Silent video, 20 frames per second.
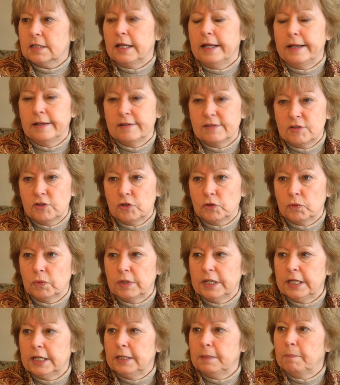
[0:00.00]

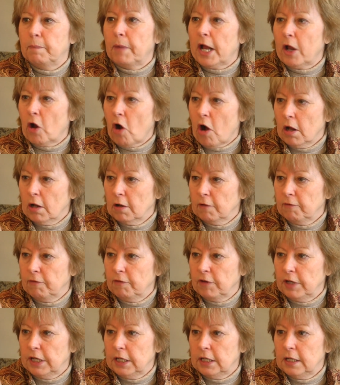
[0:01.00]
history,
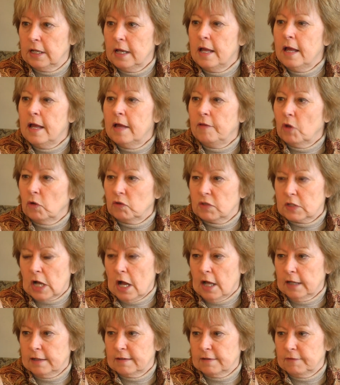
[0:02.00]
biography, mm-hmm. those
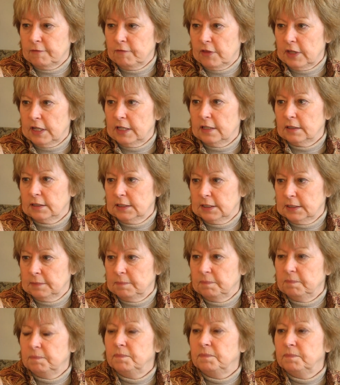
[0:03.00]
kinds of things.
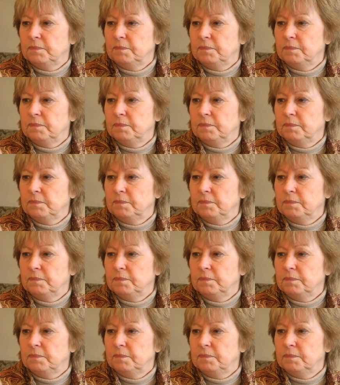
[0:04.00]
Mm-hmm.